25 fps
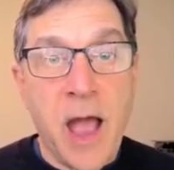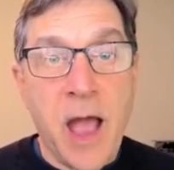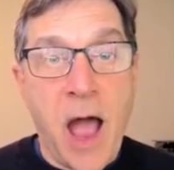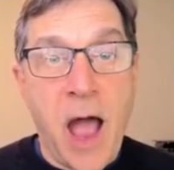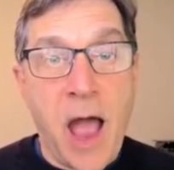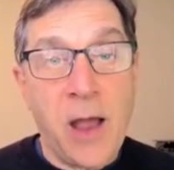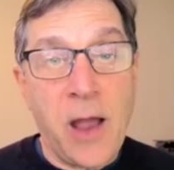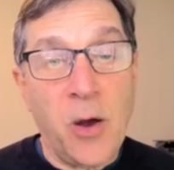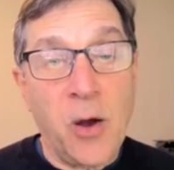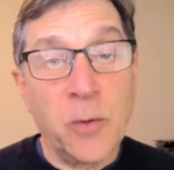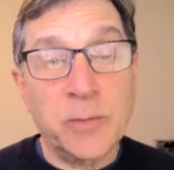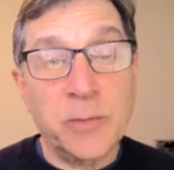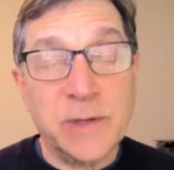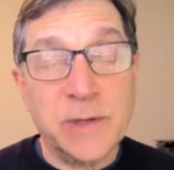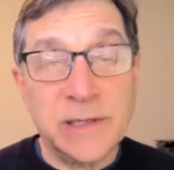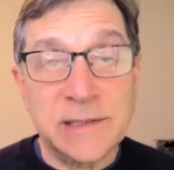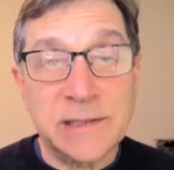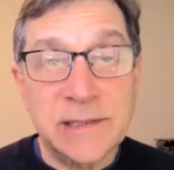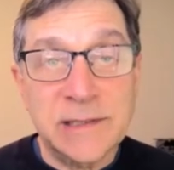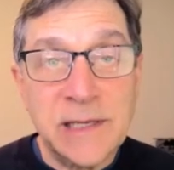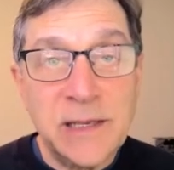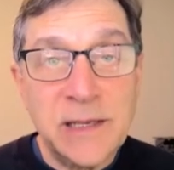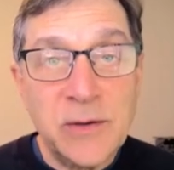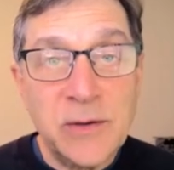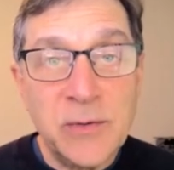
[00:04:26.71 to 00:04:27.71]
I hope to
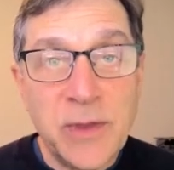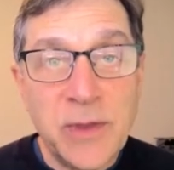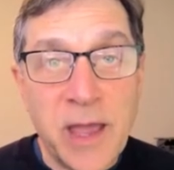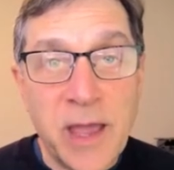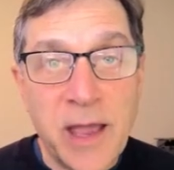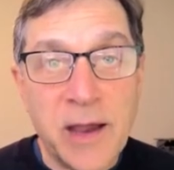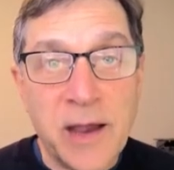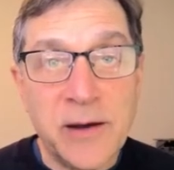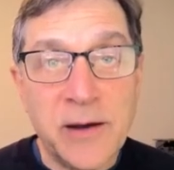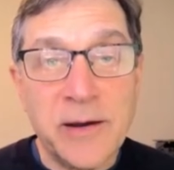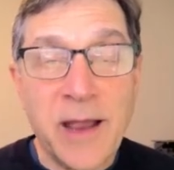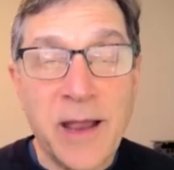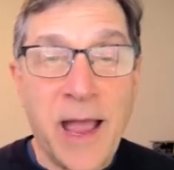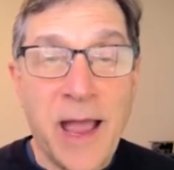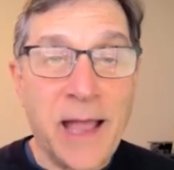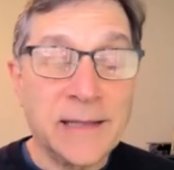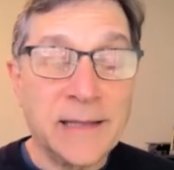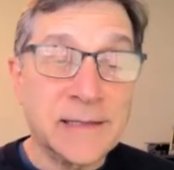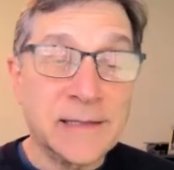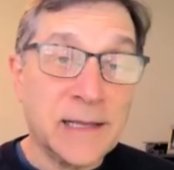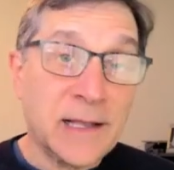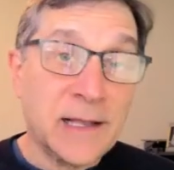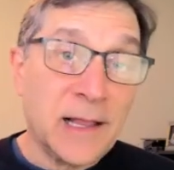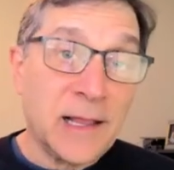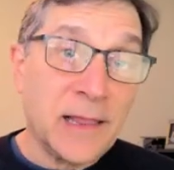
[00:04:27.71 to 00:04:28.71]
see you there and
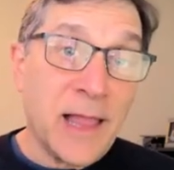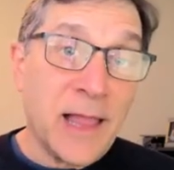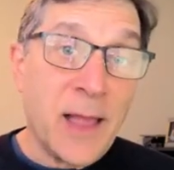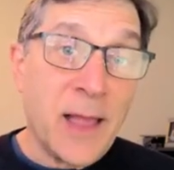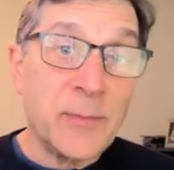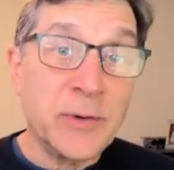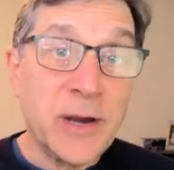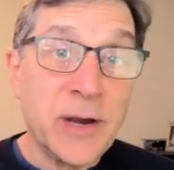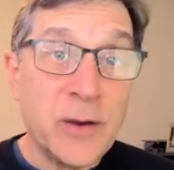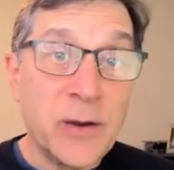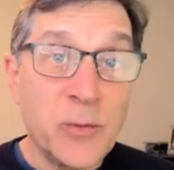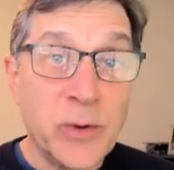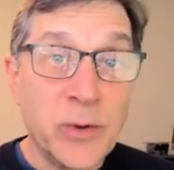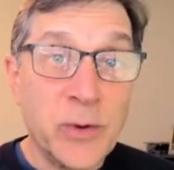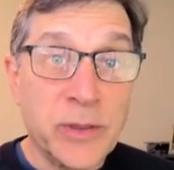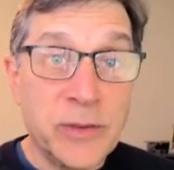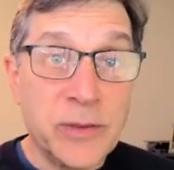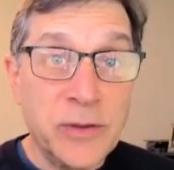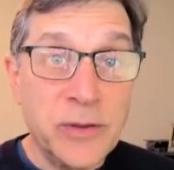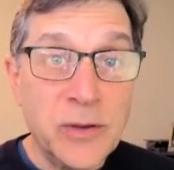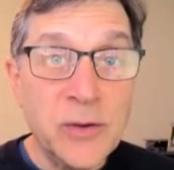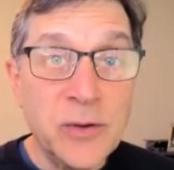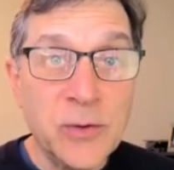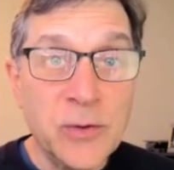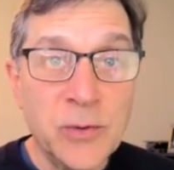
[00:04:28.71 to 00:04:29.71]
to collaborate with
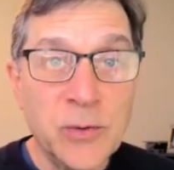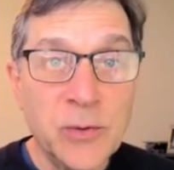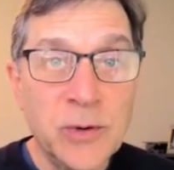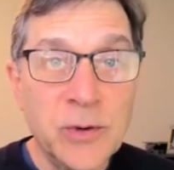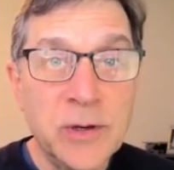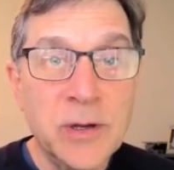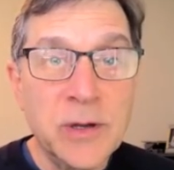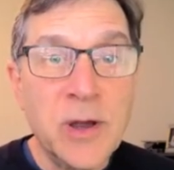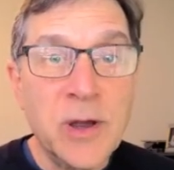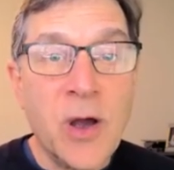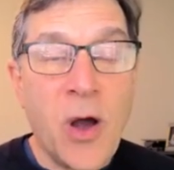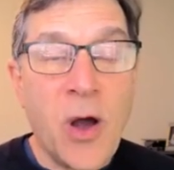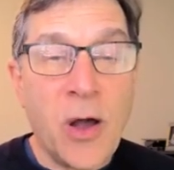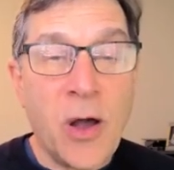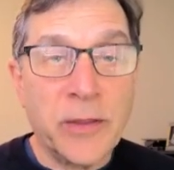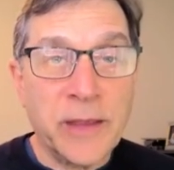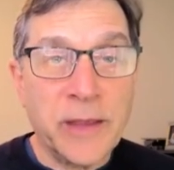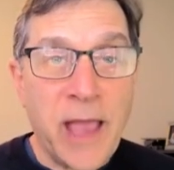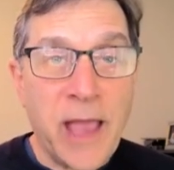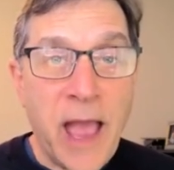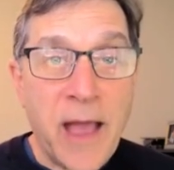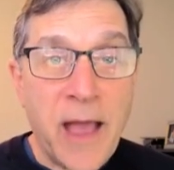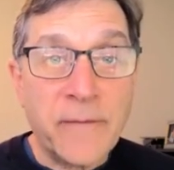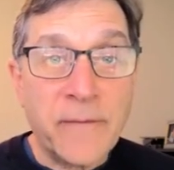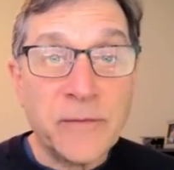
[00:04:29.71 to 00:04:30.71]
you on
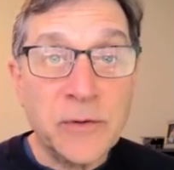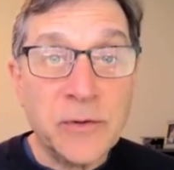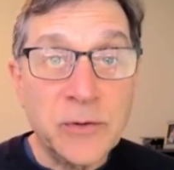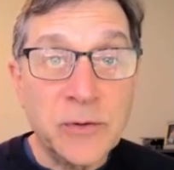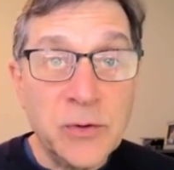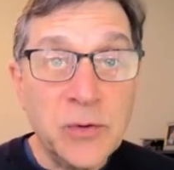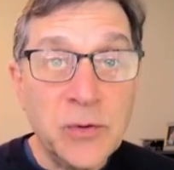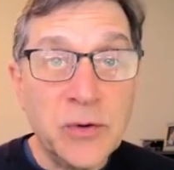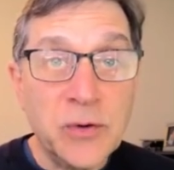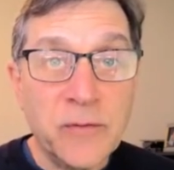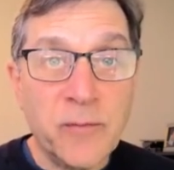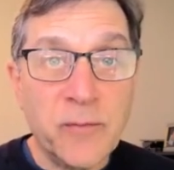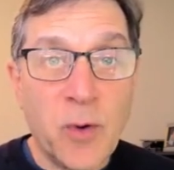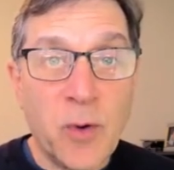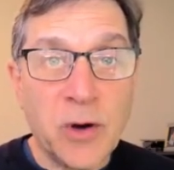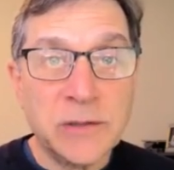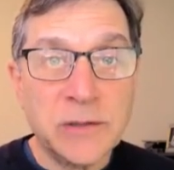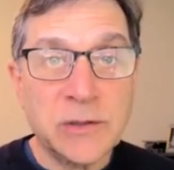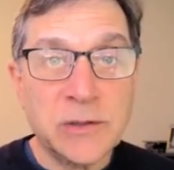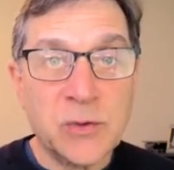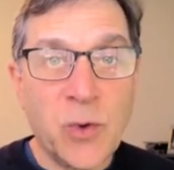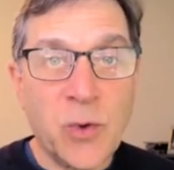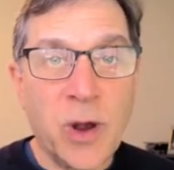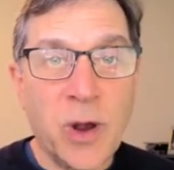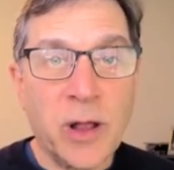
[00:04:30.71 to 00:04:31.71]
the afternoon of
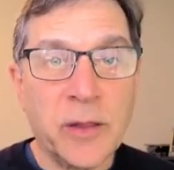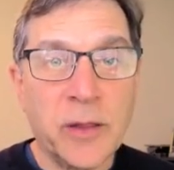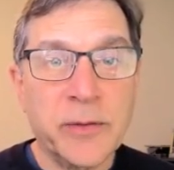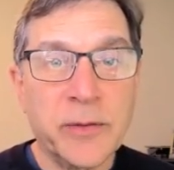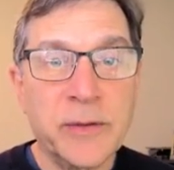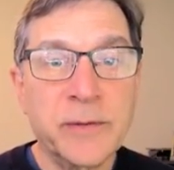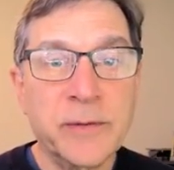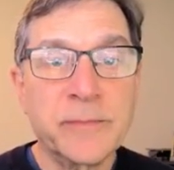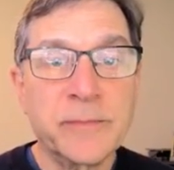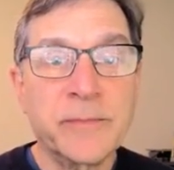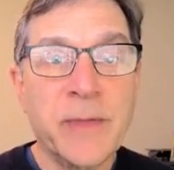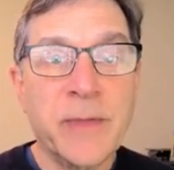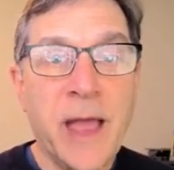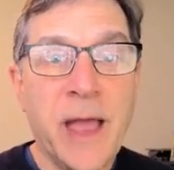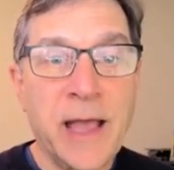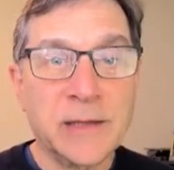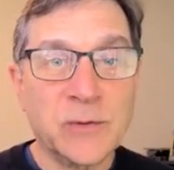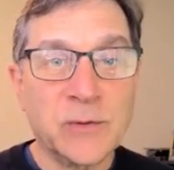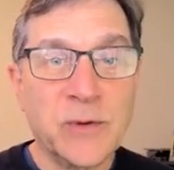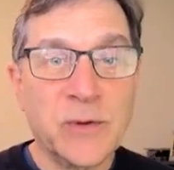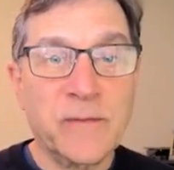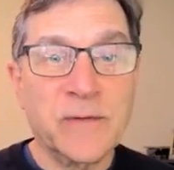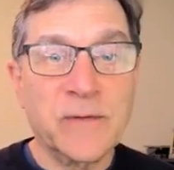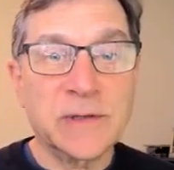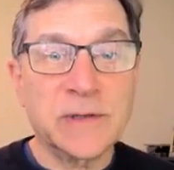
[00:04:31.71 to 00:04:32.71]
March 12th as
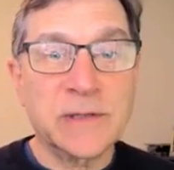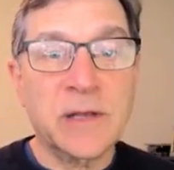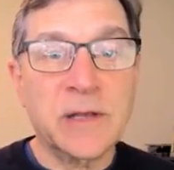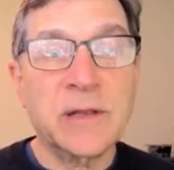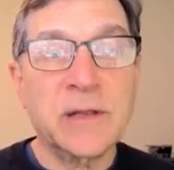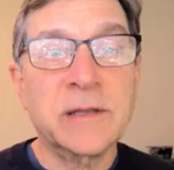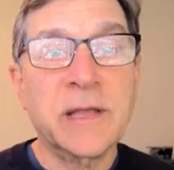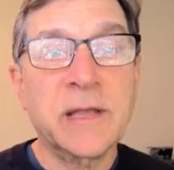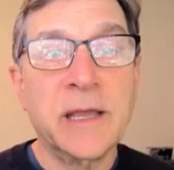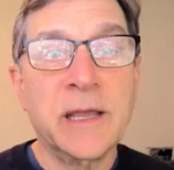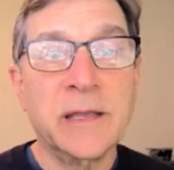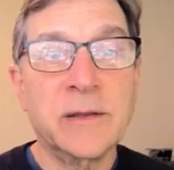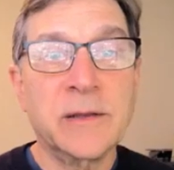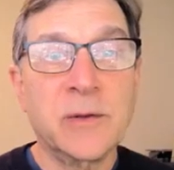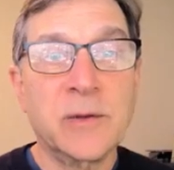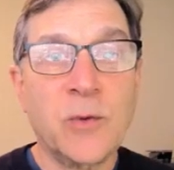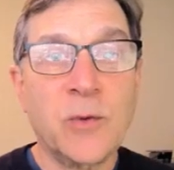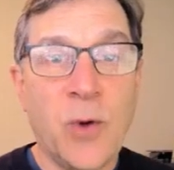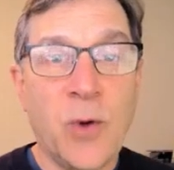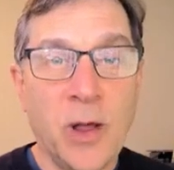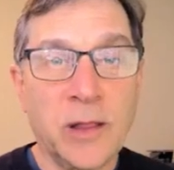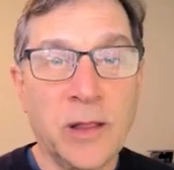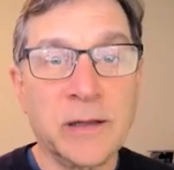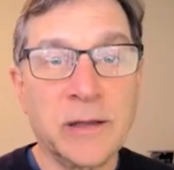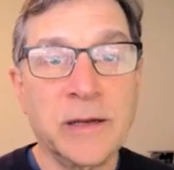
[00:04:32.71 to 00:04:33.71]
we facilitate
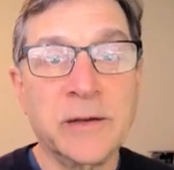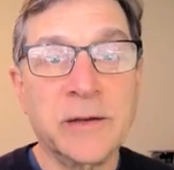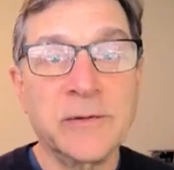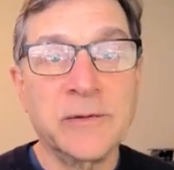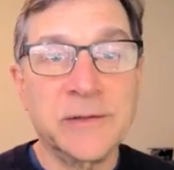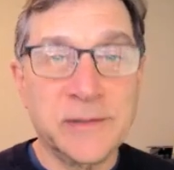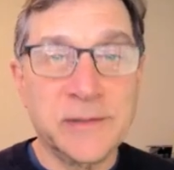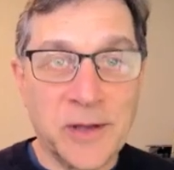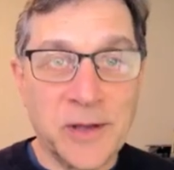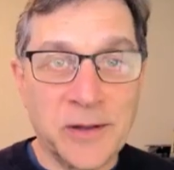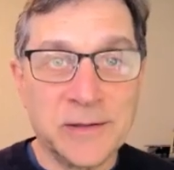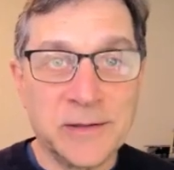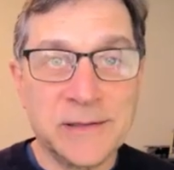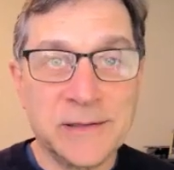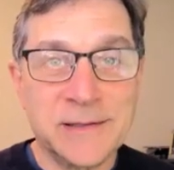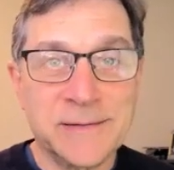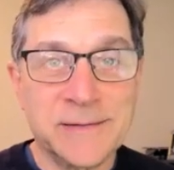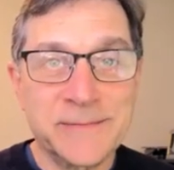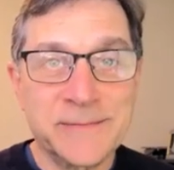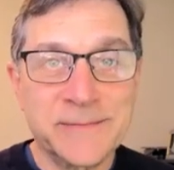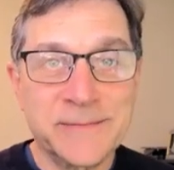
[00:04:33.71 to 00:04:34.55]
quality results.